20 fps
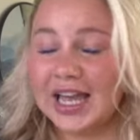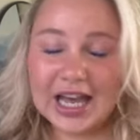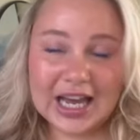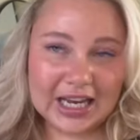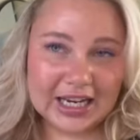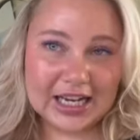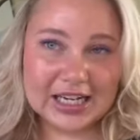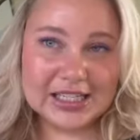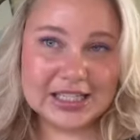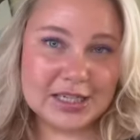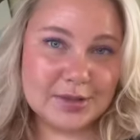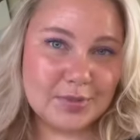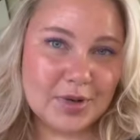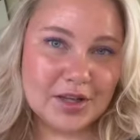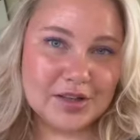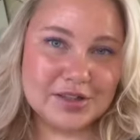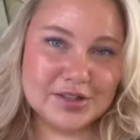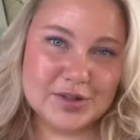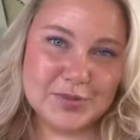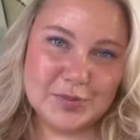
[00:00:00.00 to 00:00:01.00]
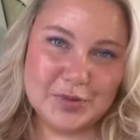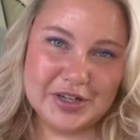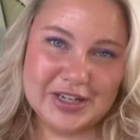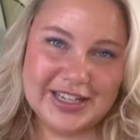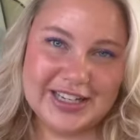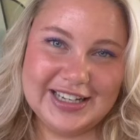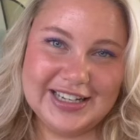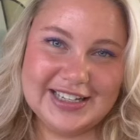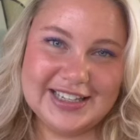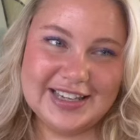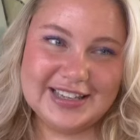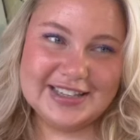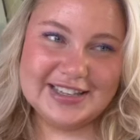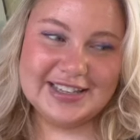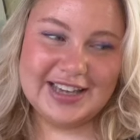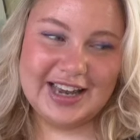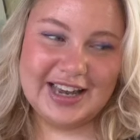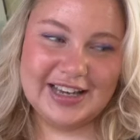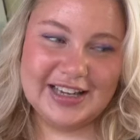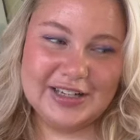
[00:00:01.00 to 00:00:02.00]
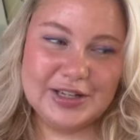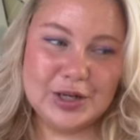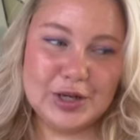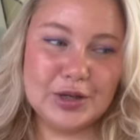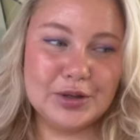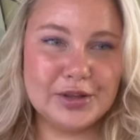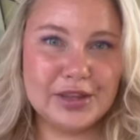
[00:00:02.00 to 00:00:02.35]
I got an email this morning saying,